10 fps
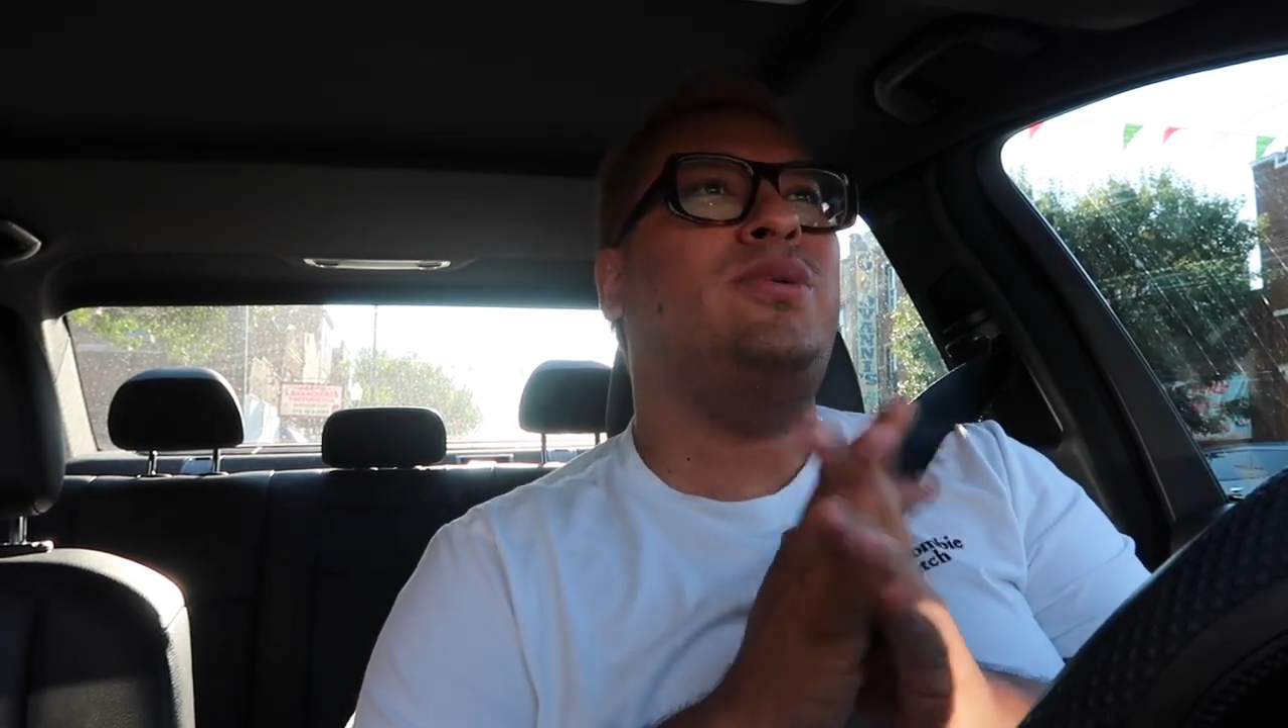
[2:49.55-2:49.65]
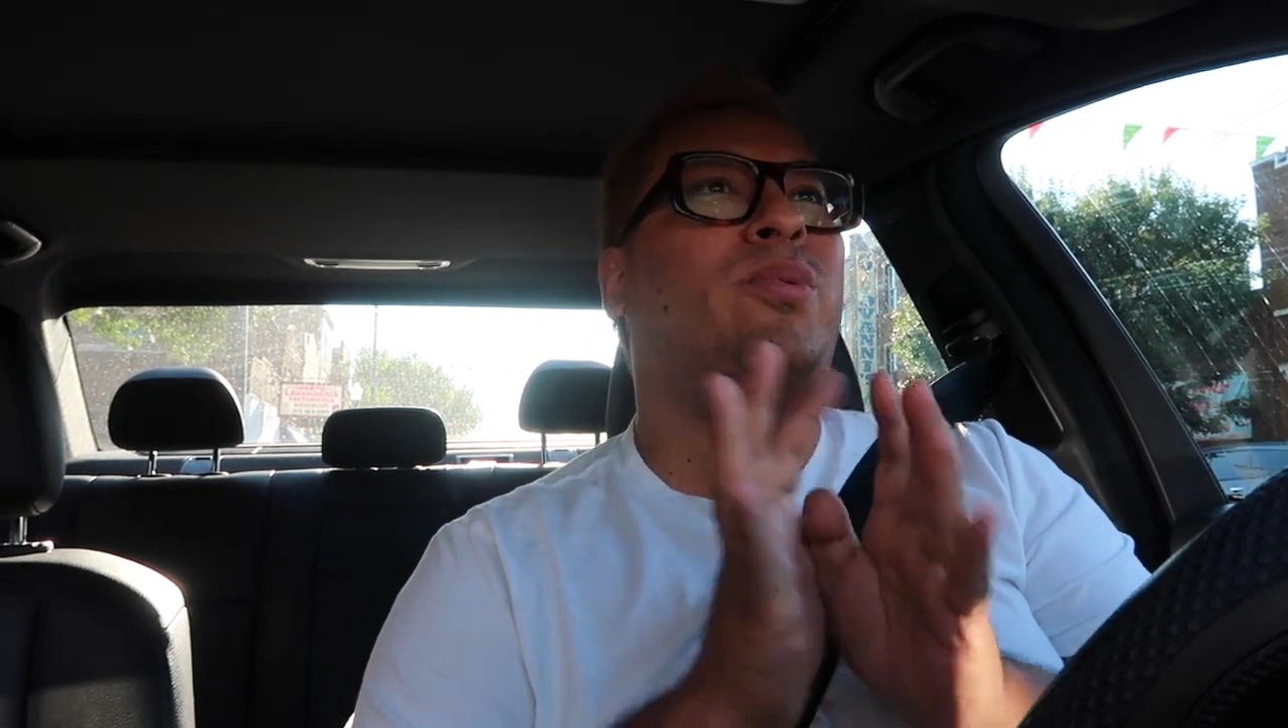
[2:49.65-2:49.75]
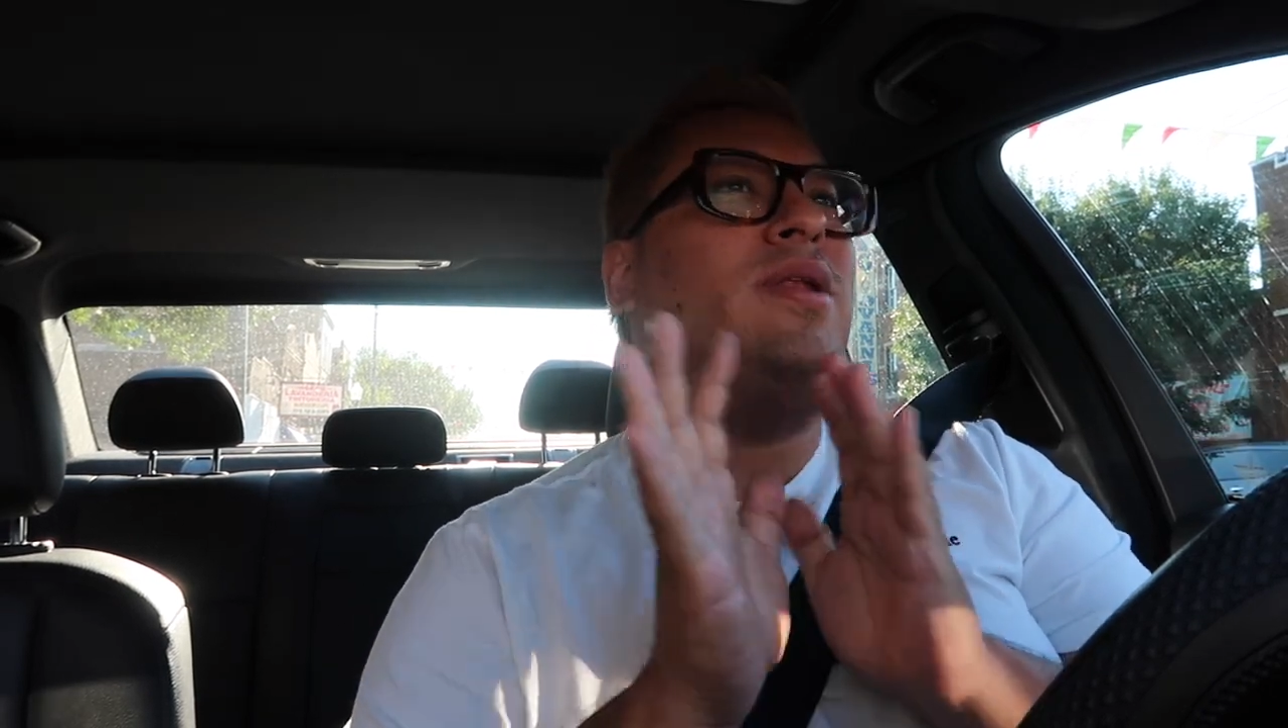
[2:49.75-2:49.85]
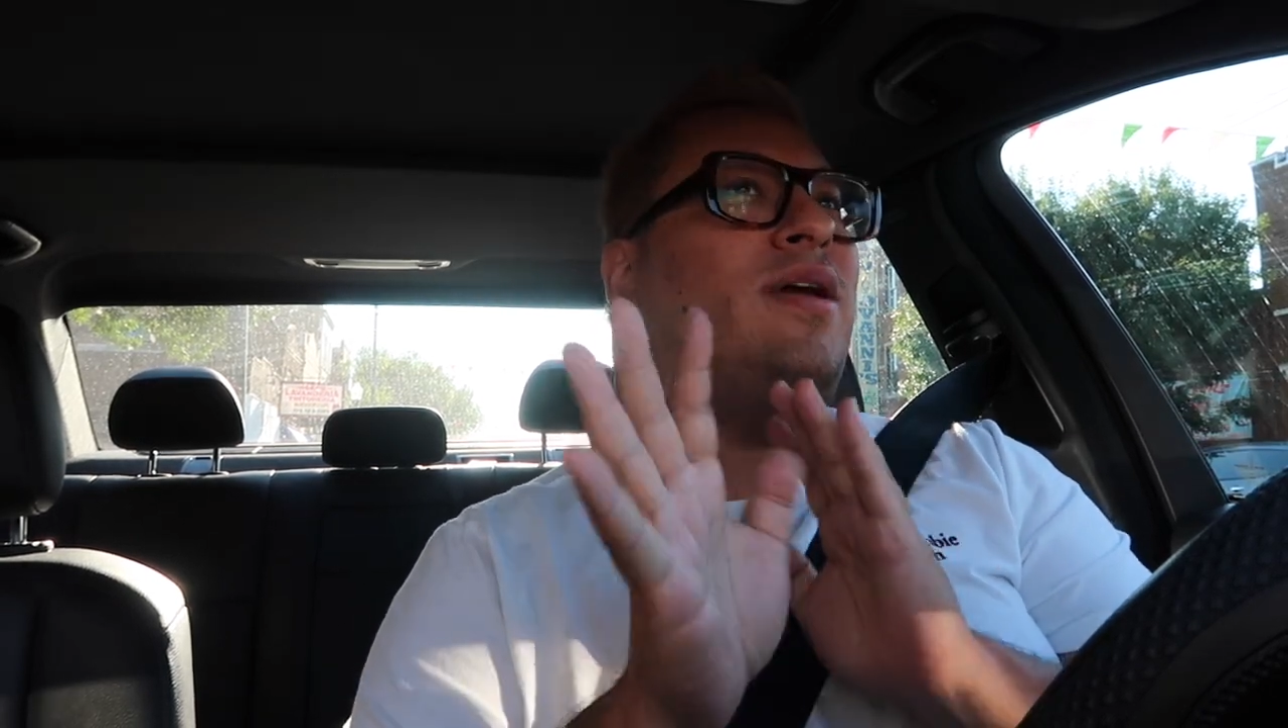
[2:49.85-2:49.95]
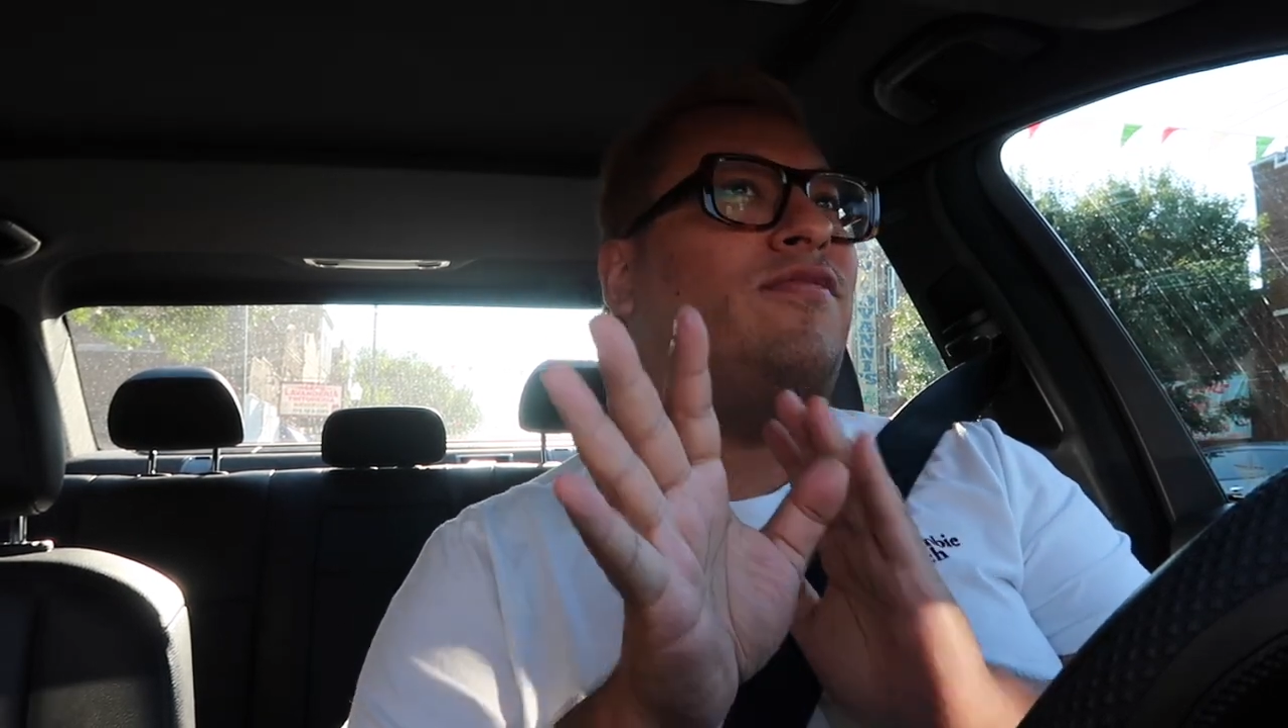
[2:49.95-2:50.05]

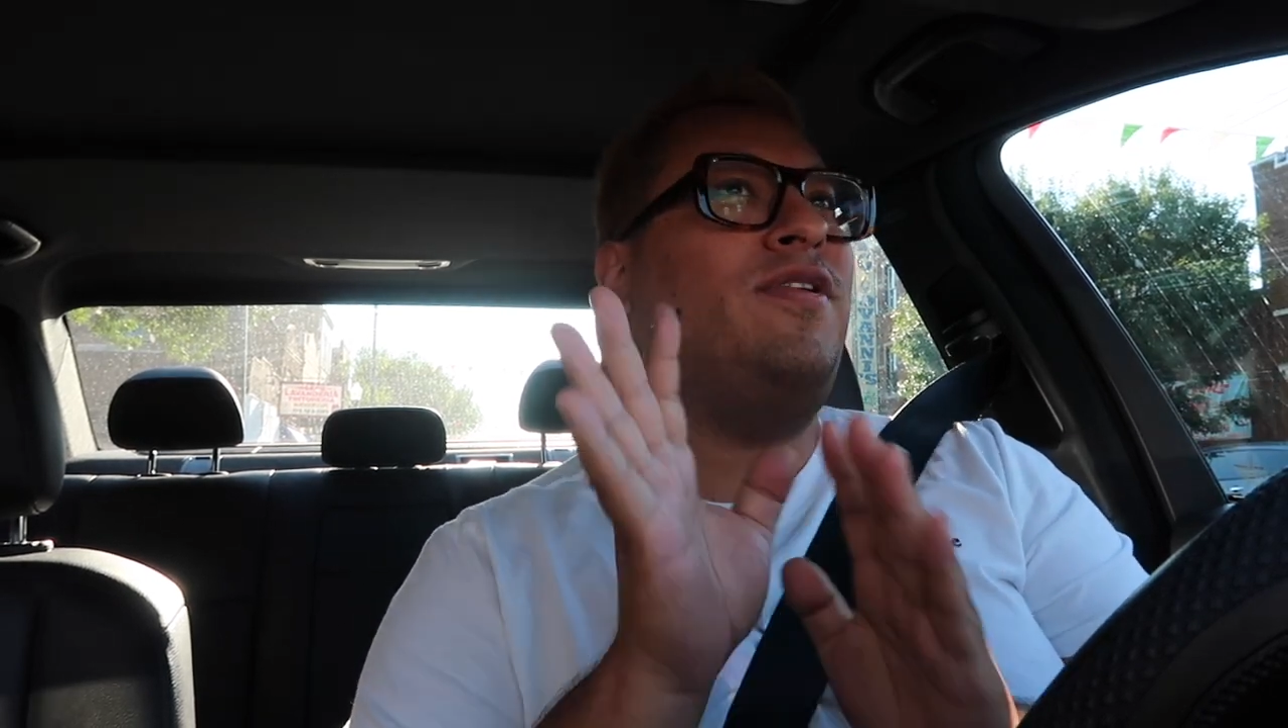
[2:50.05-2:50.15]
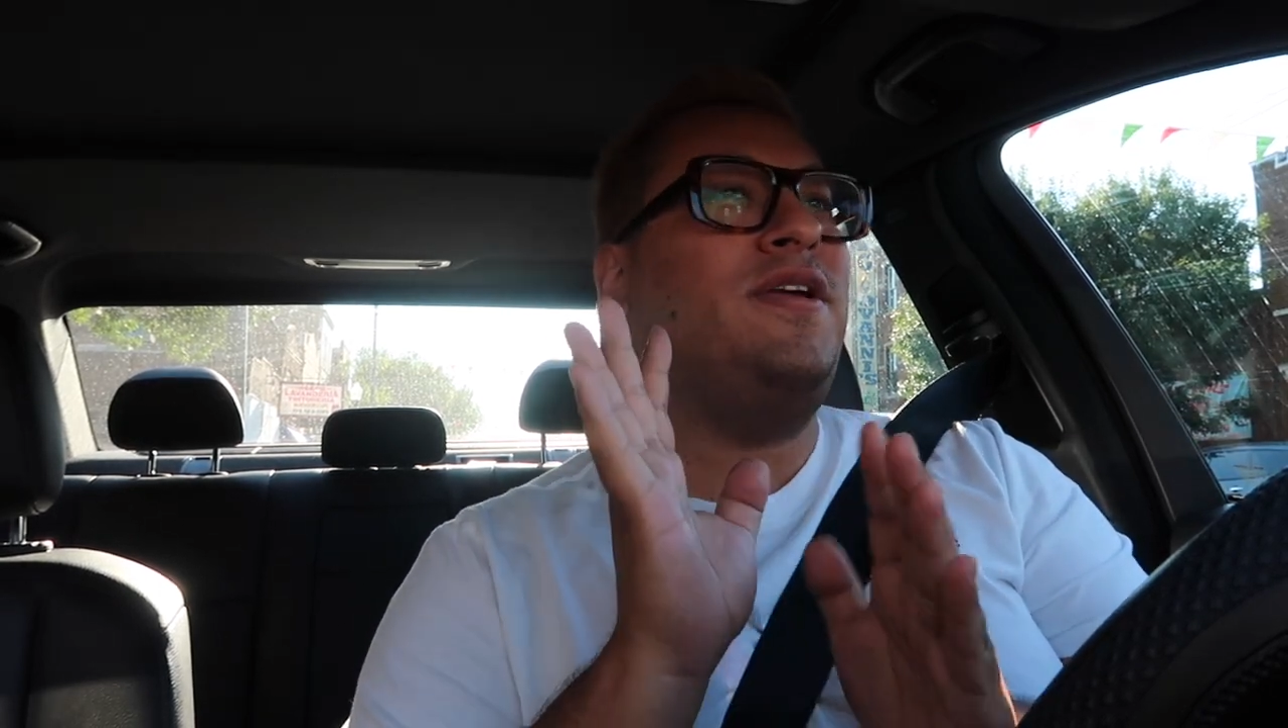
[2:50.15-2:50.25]
you would never